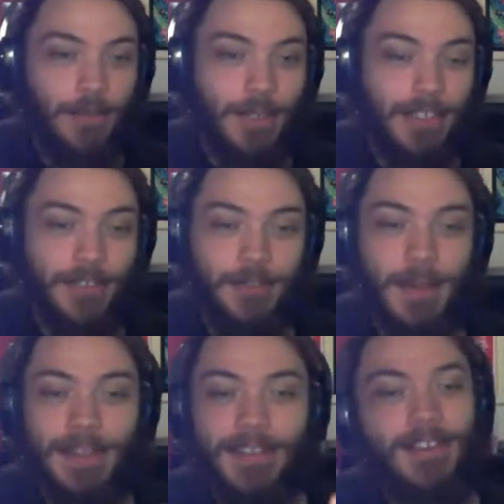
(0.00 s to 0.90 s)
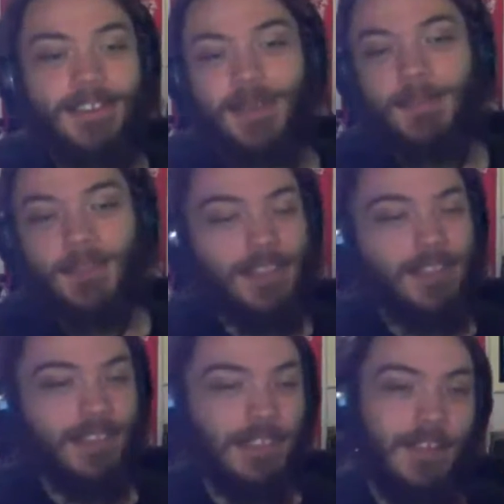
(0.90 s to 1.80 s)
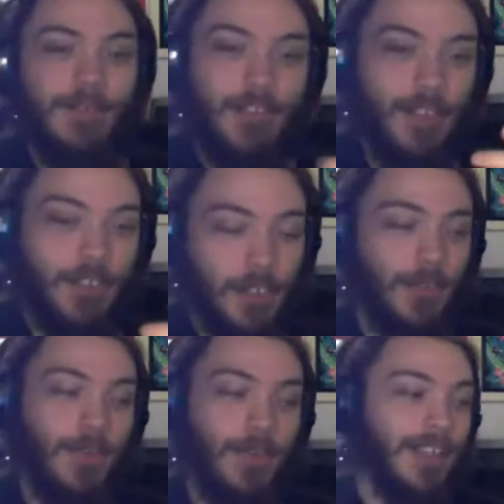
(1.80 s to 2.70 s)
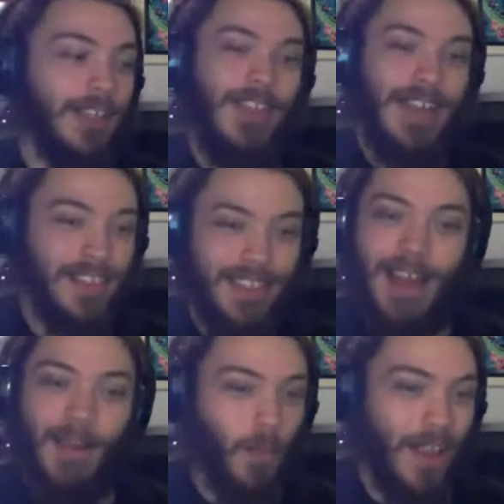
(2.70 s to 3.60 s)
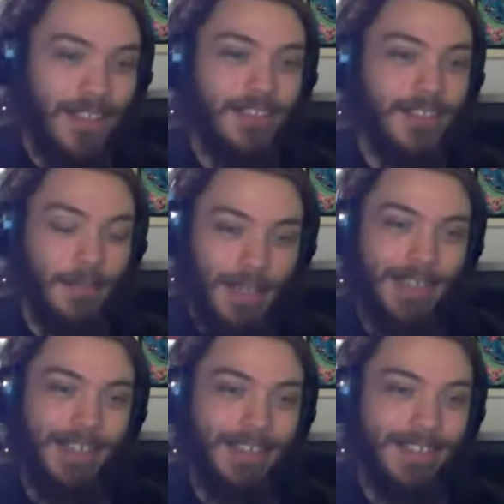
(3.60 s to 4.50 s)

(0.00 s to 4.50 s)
but you spent it on something that you love to do, and that's not wasted money.